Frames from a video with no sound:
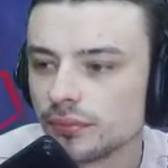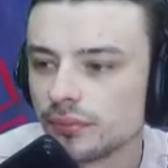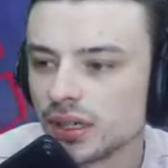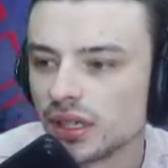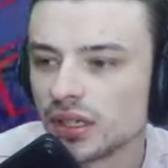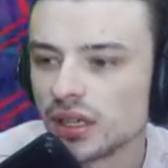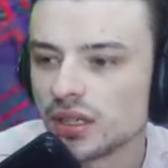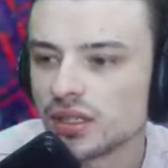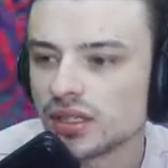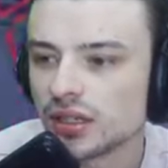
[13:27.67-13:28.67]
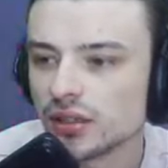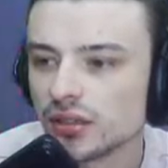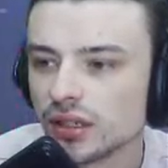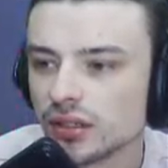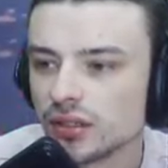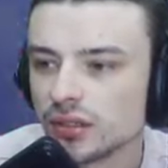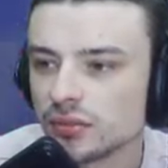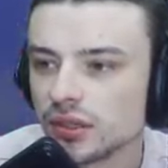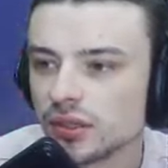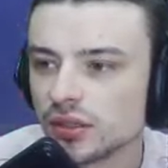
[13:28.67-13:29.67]
make it kind of the center, right? Let's
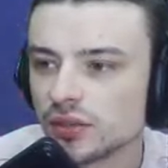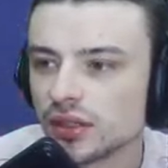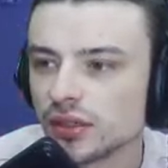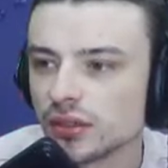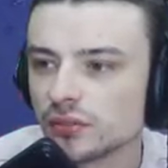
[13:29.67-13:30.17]
make it over here.